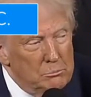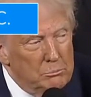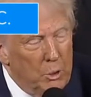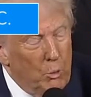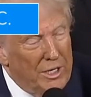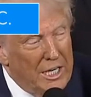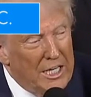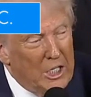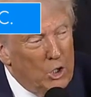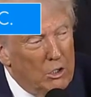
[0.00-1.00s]
But we're
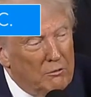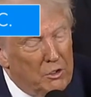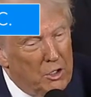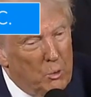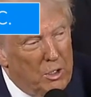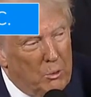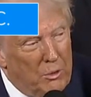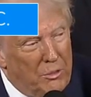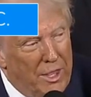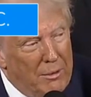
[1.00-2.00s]
getting along very well
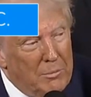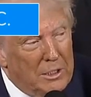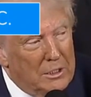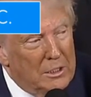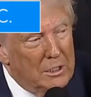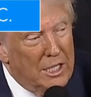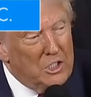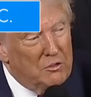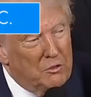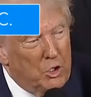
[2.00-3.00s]
with them, and
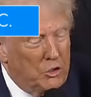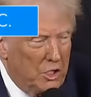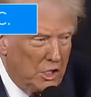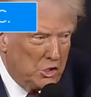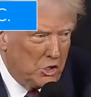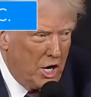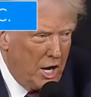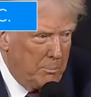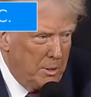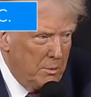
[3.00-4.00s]
lots of good things are
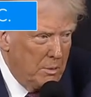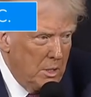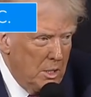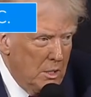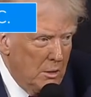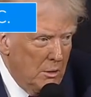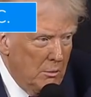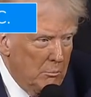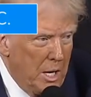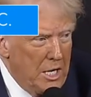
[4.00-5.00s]
happening.
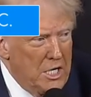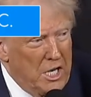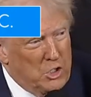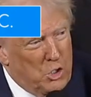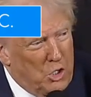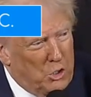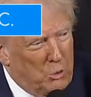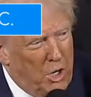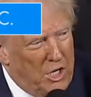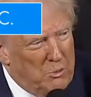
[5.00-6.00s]
Biden has
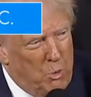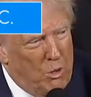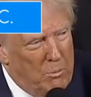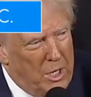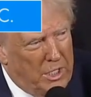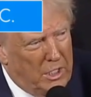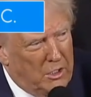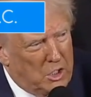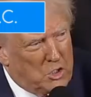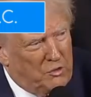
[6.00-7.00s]
authorized more money in
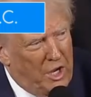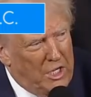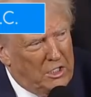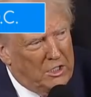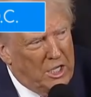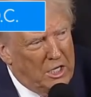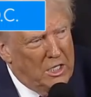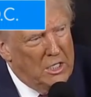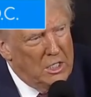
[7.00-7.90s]
this fight than